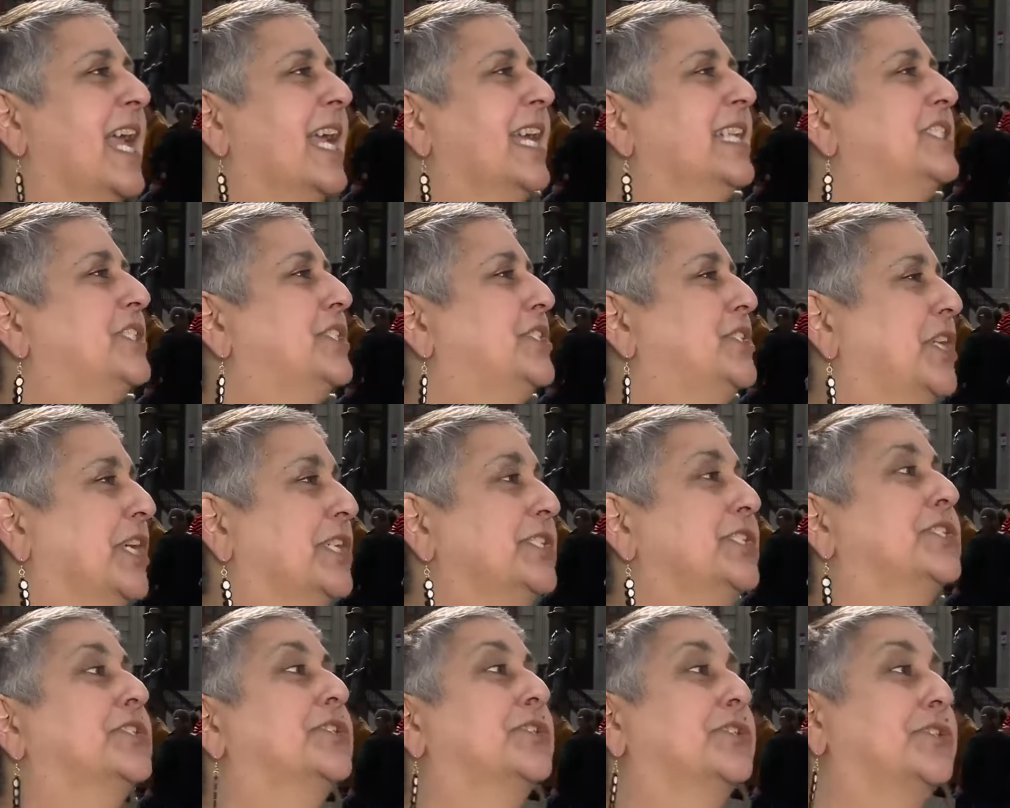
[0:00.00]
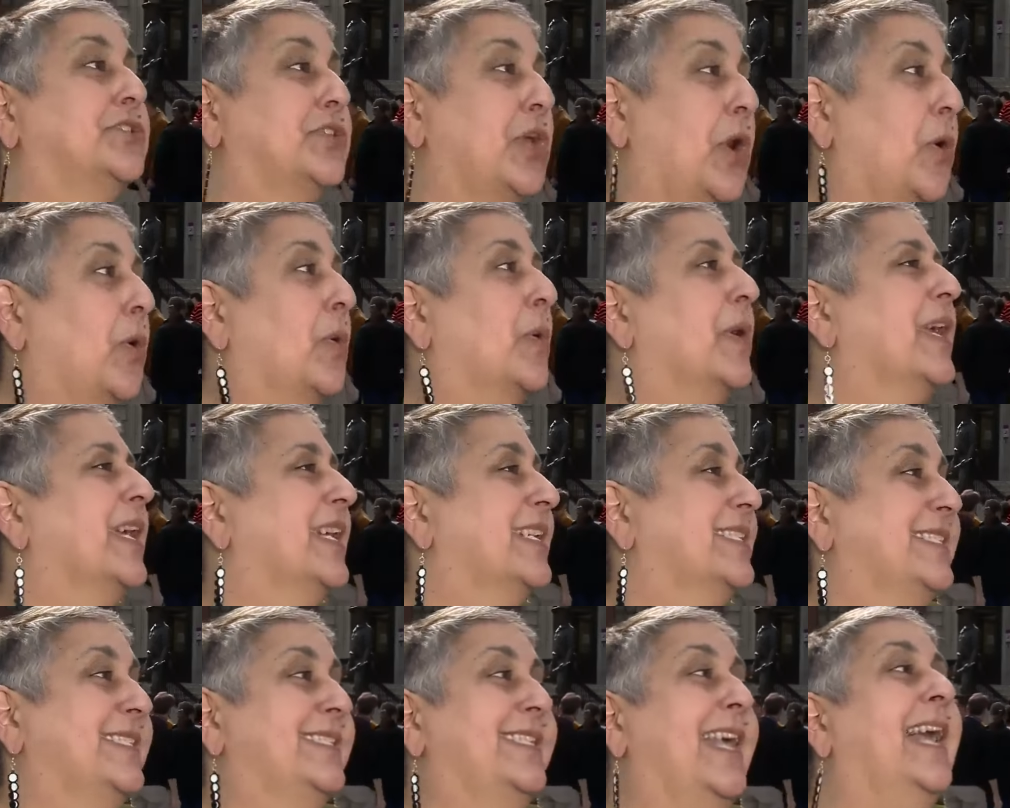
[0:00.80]
It's just just so
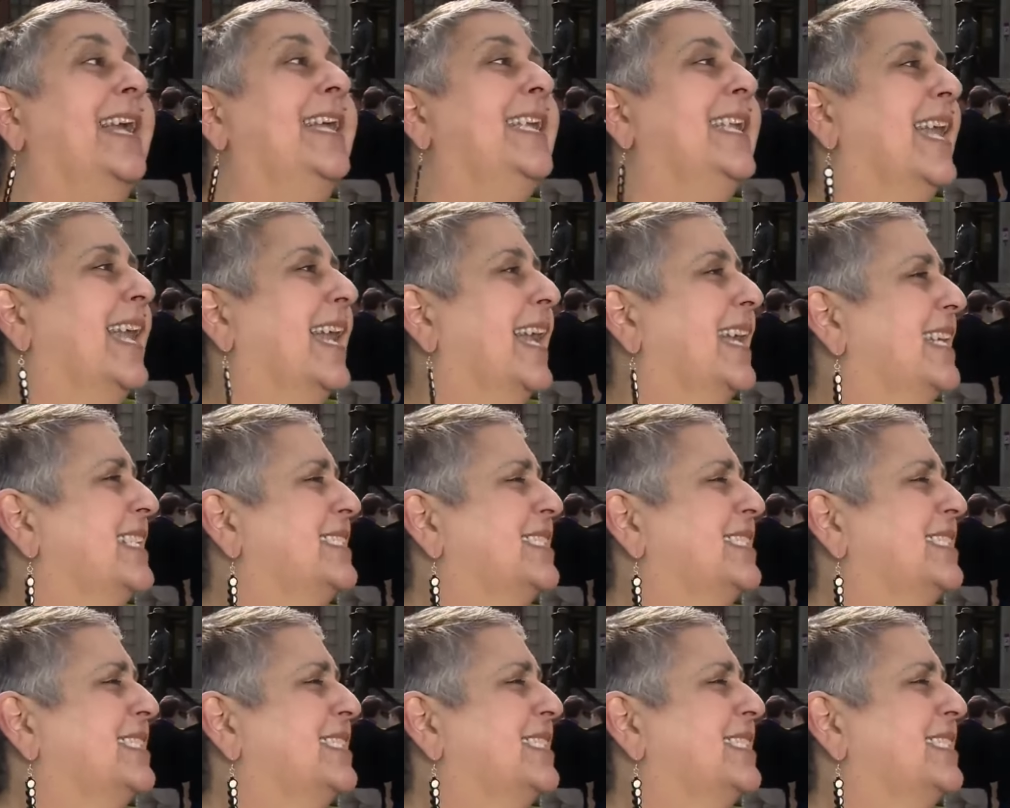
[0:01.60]
exciting.